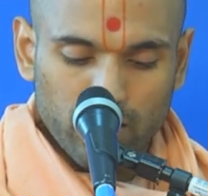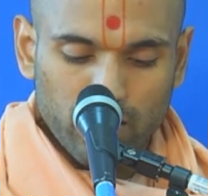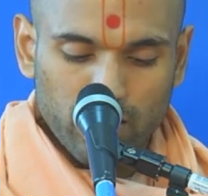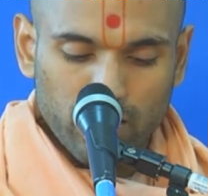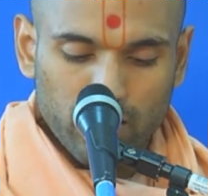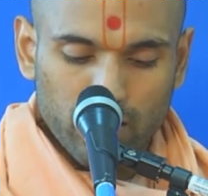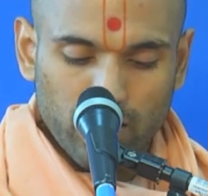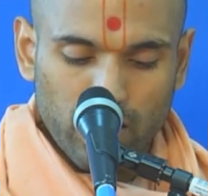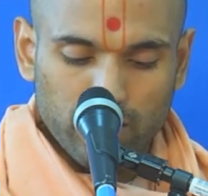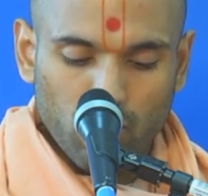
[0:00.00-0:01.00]
at the
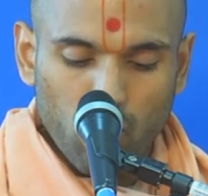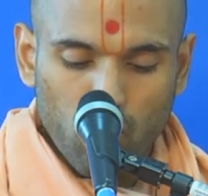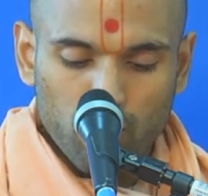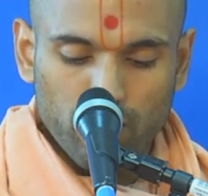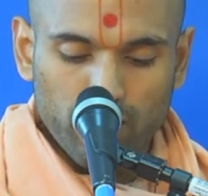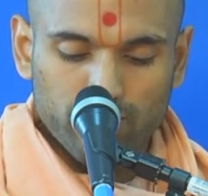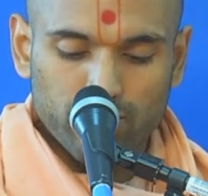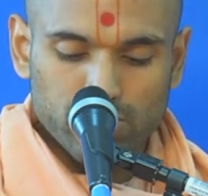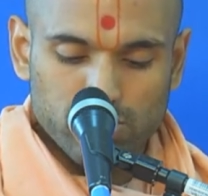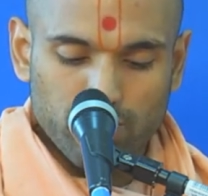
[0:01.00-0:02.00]
home of Vajibai.
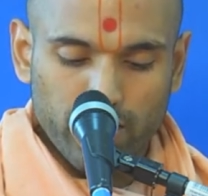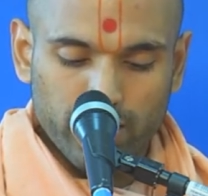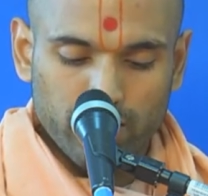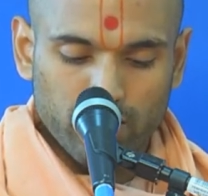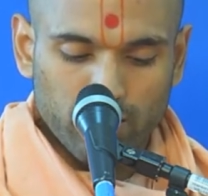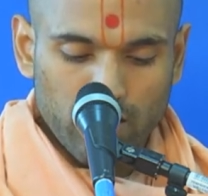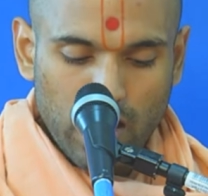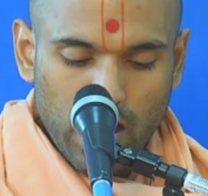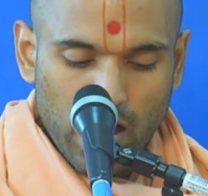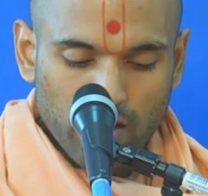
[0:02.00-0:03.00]
After
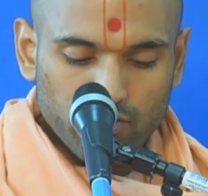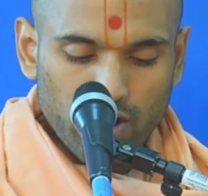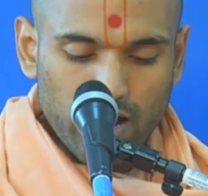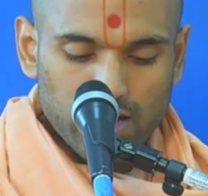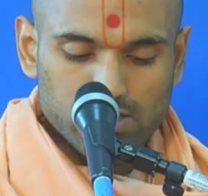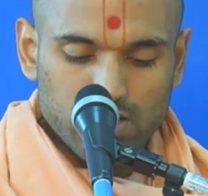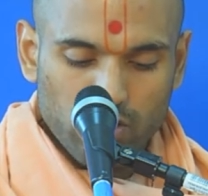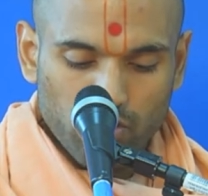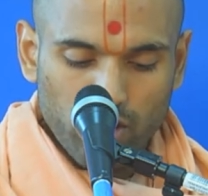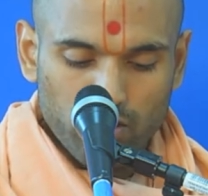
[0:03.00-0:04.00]
asking around,
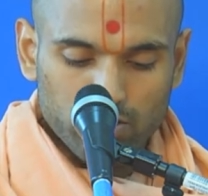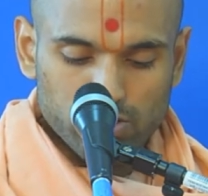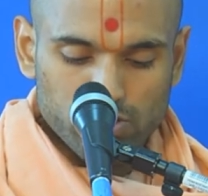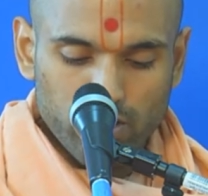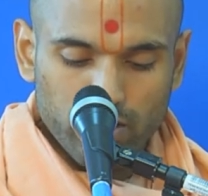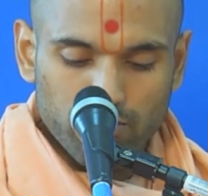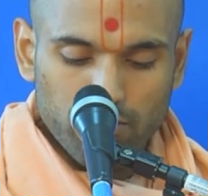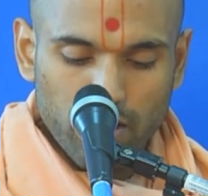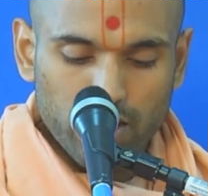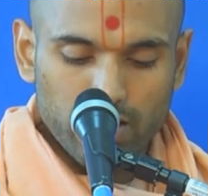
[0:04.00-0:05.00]
Srihari made
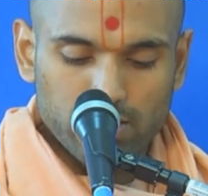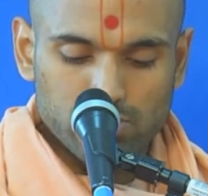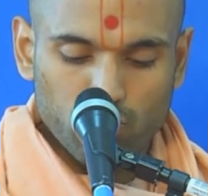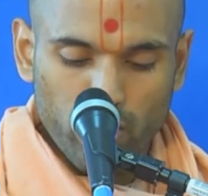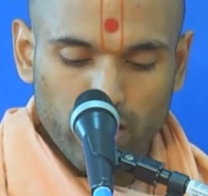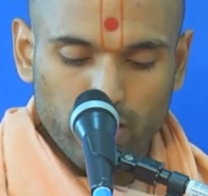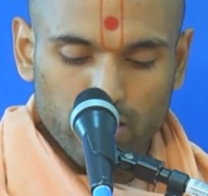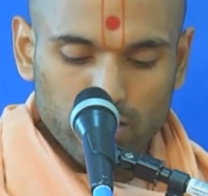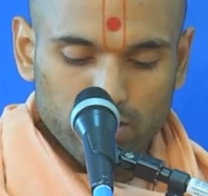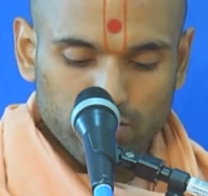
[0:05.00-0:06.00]
his way to
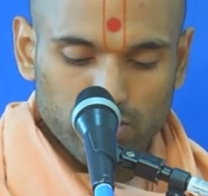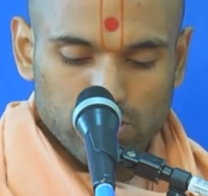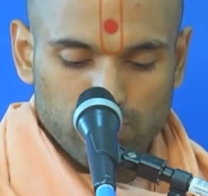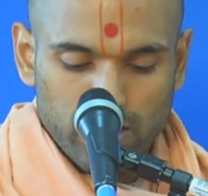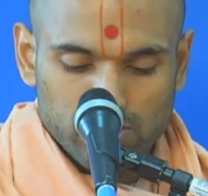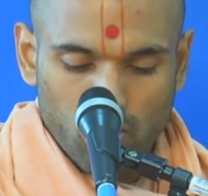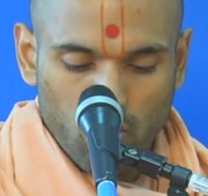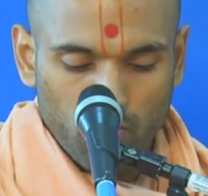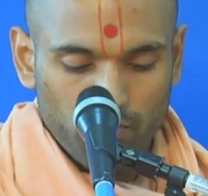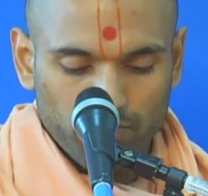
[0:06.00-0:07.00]
Vajibai's home.
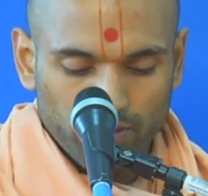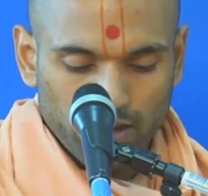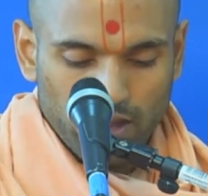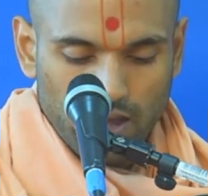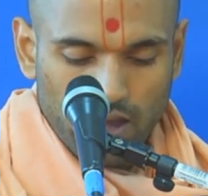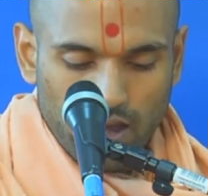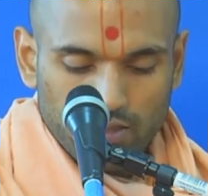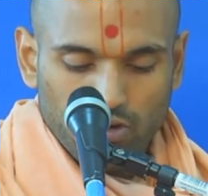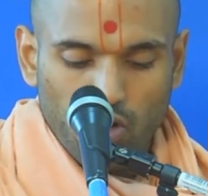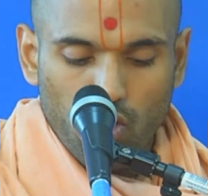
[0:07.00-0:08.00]
The
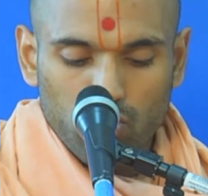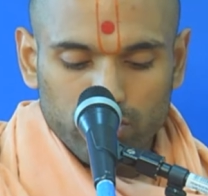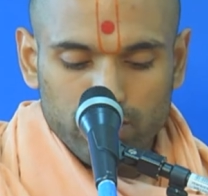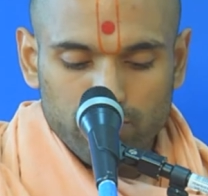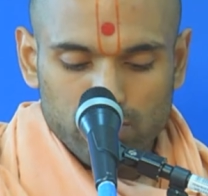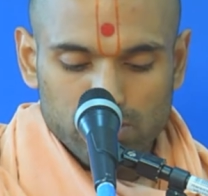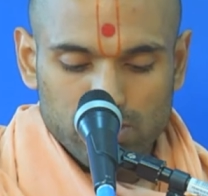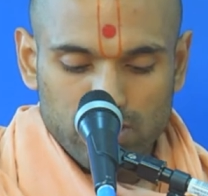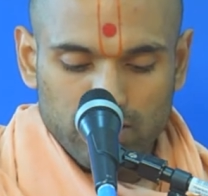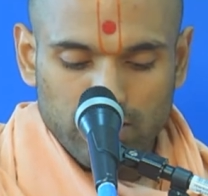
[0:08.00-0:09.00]
only person in
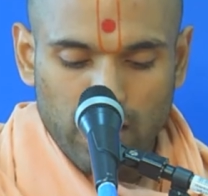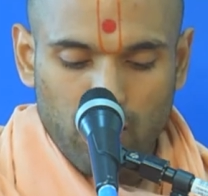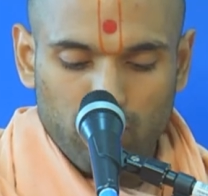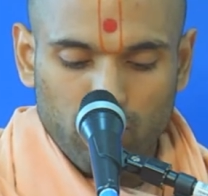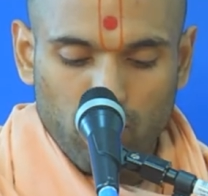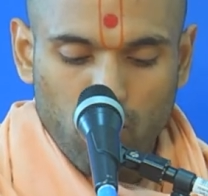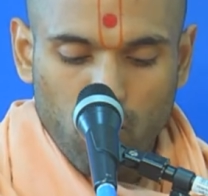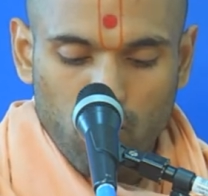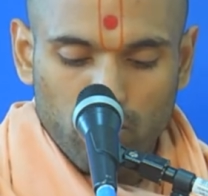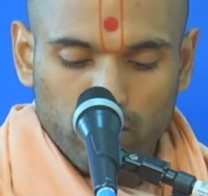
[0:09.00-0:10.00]
town who
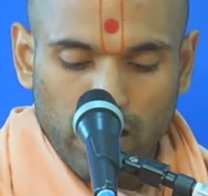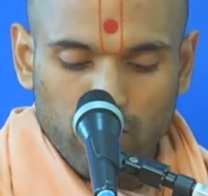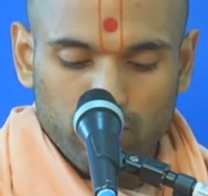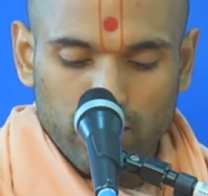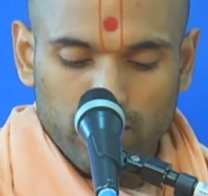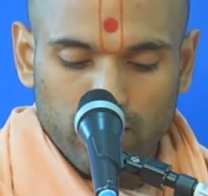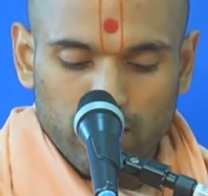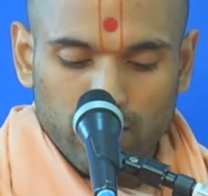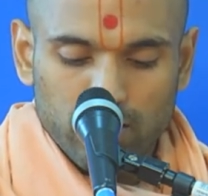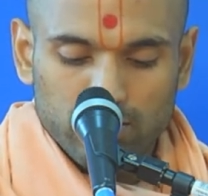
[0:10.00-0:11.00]
allowed
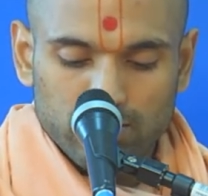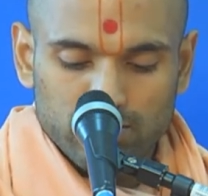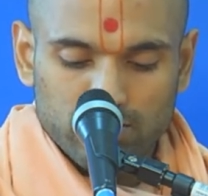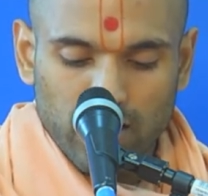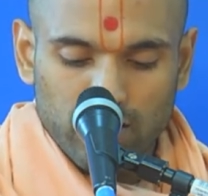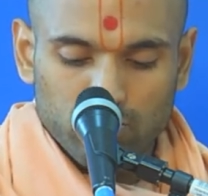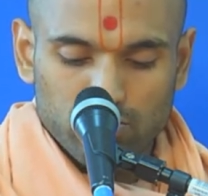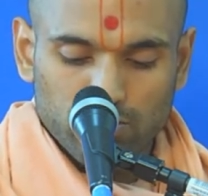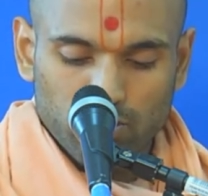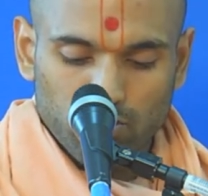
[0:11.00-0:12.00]
sadhus to
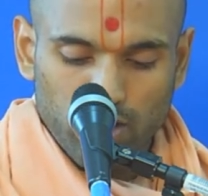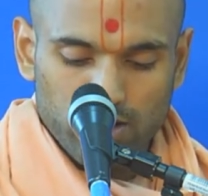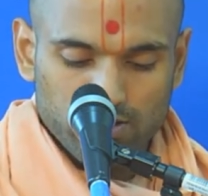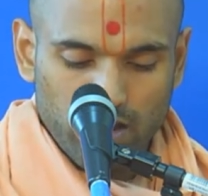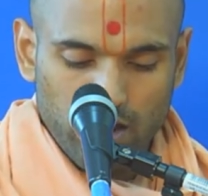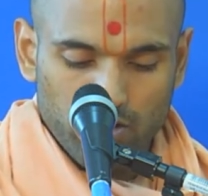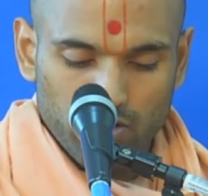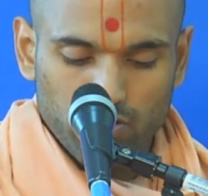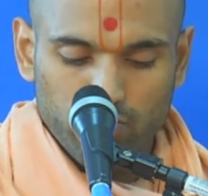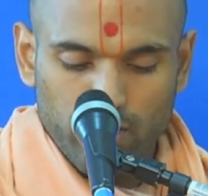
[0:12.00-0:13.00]
rest at her
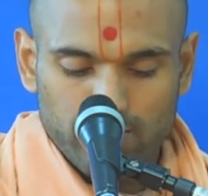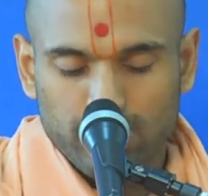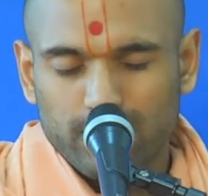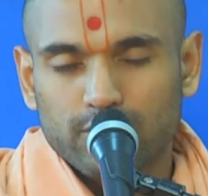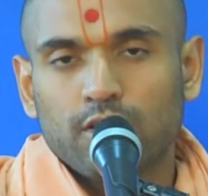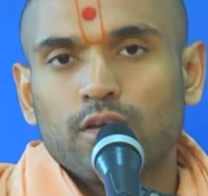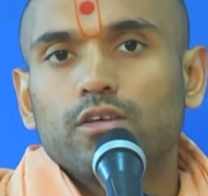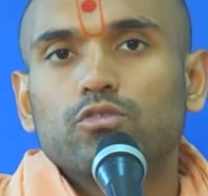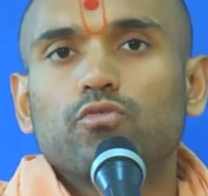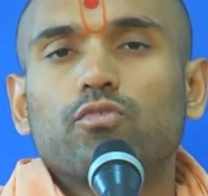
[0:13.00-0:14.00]
residence. So
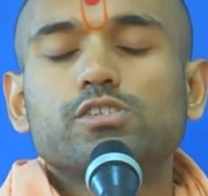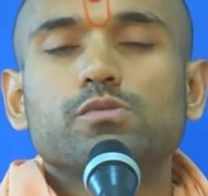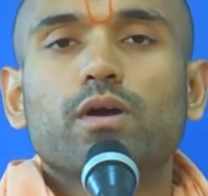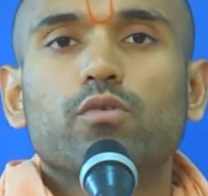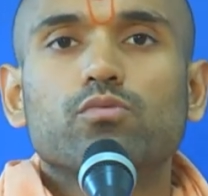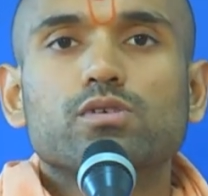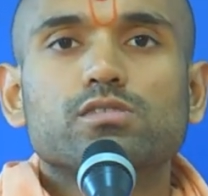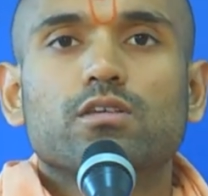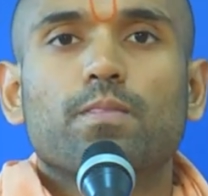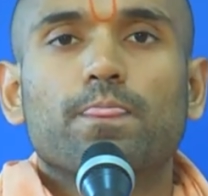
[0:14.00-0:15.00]
Vajibai was
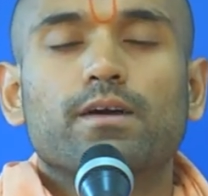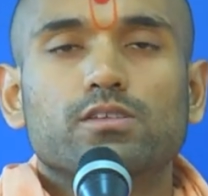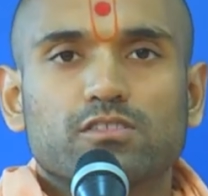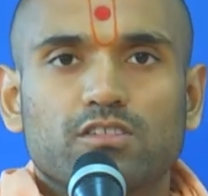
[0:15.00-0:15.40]
such